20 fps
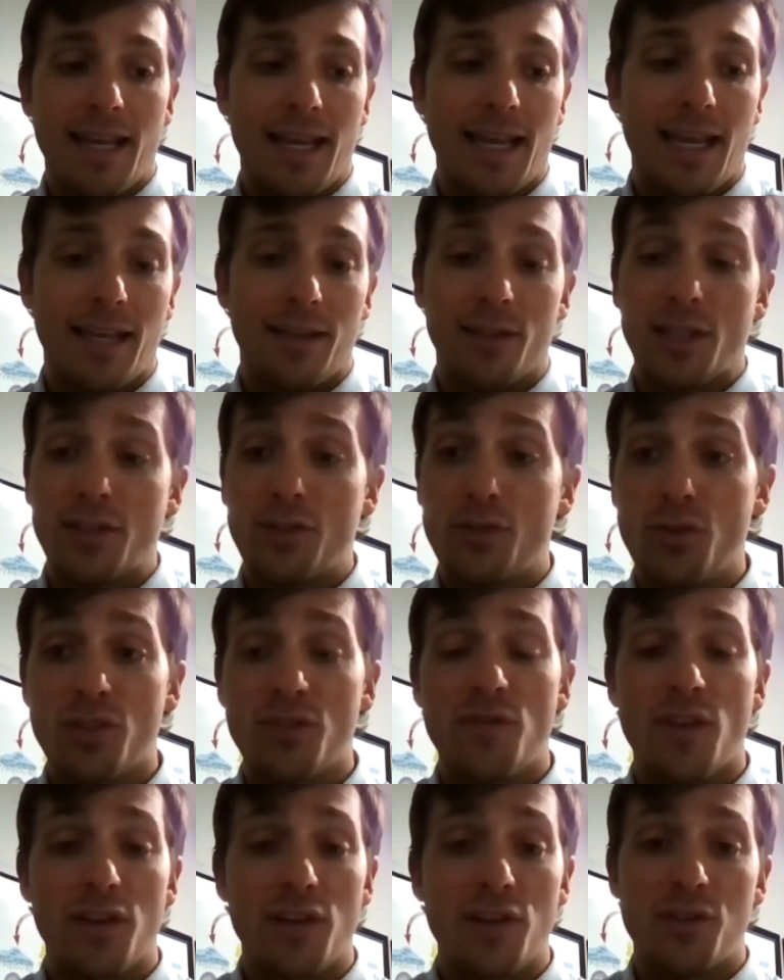And let's do
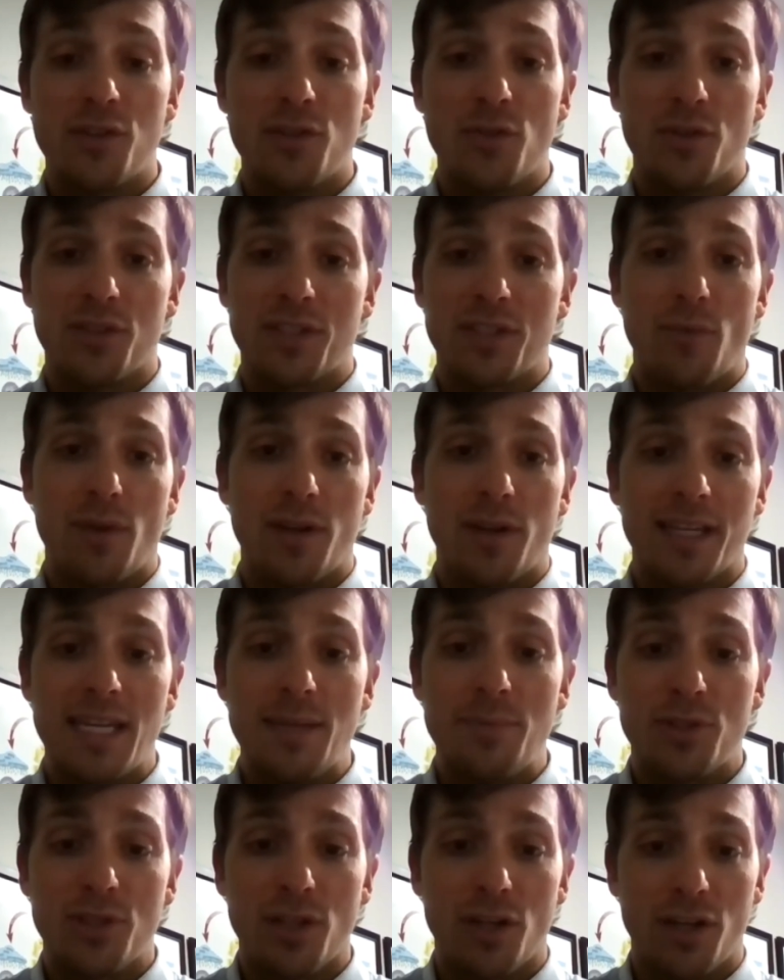this very soon because I want to
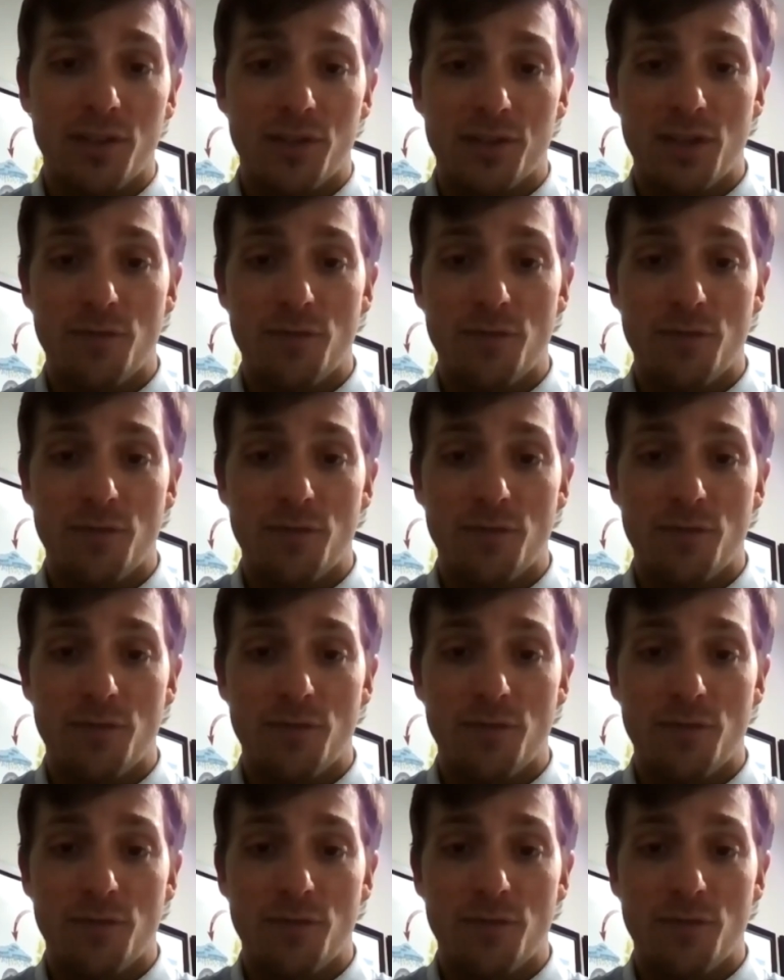keep sharing yeah.